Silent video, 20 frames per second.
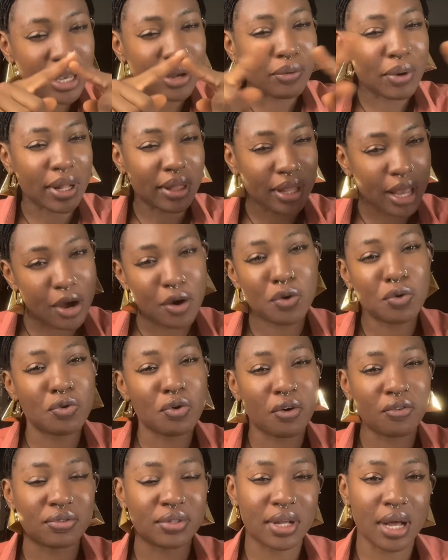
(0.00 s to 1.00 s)
cut a
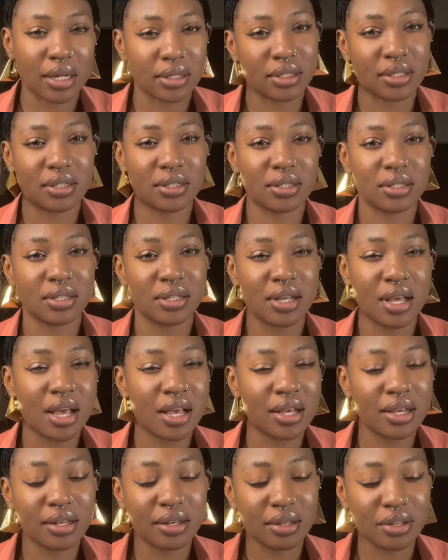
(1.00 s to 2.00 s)
rectangle of that,
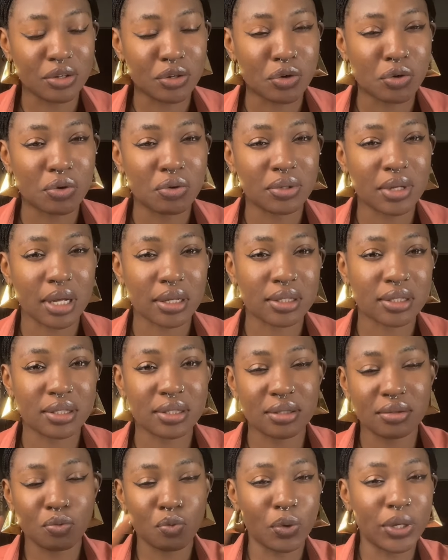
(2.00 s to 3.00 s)
you know,
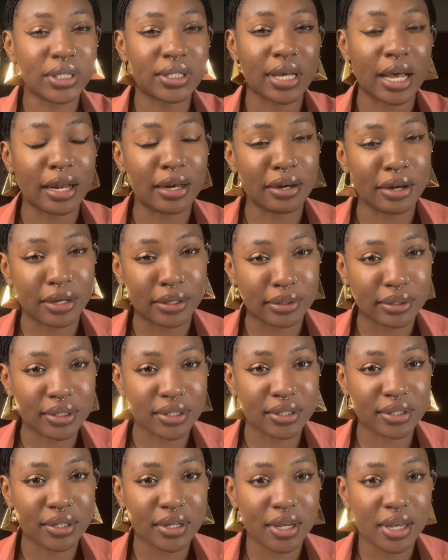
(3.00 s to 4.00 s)
that's width and
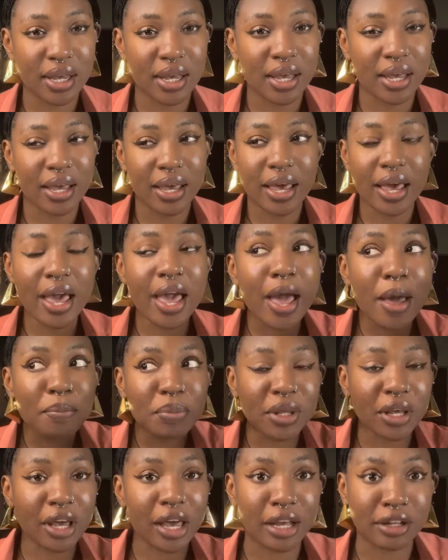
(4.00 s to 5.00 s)
length.
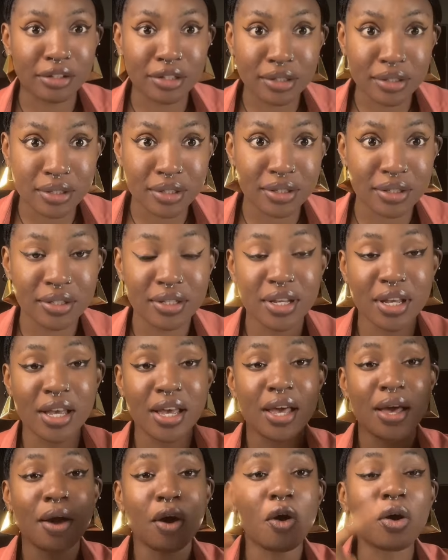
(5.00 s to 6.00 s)
hem the
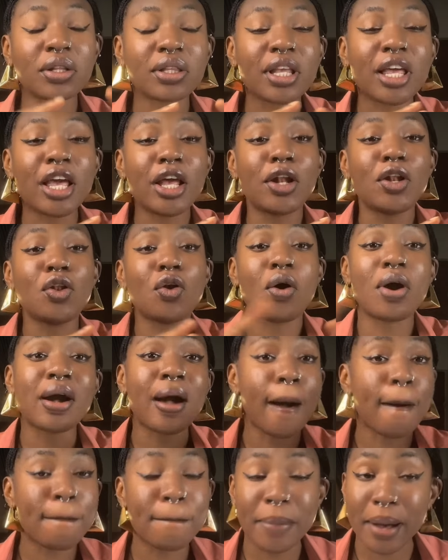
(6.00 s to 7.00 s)
edges, cut a
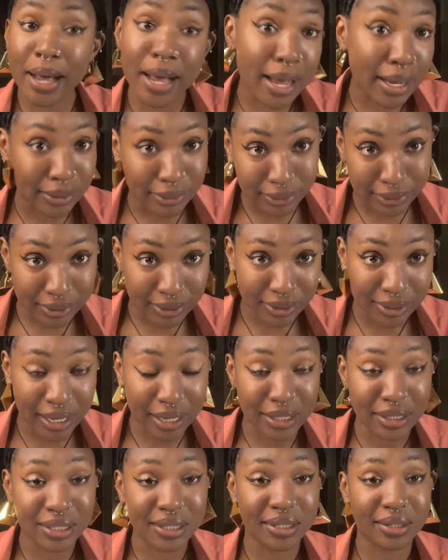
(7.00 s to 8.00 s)
longer
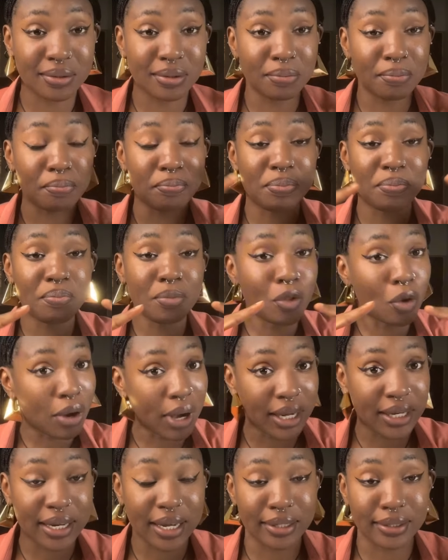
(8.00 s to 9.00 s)
band that is
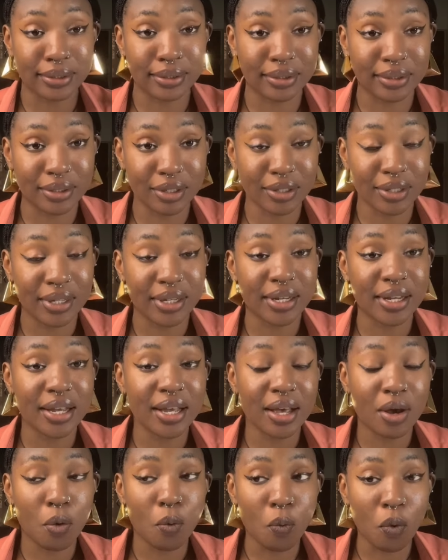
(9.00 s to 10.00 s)
longer than
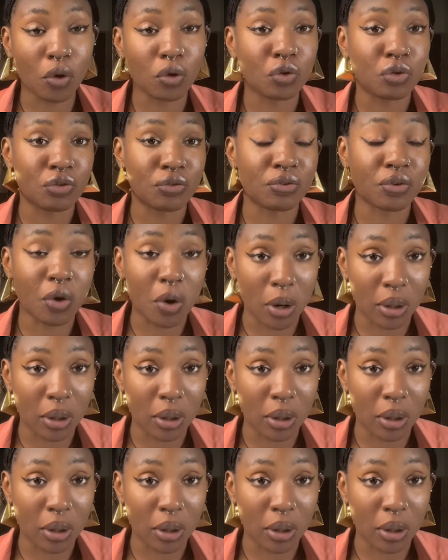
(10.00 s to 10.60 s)
what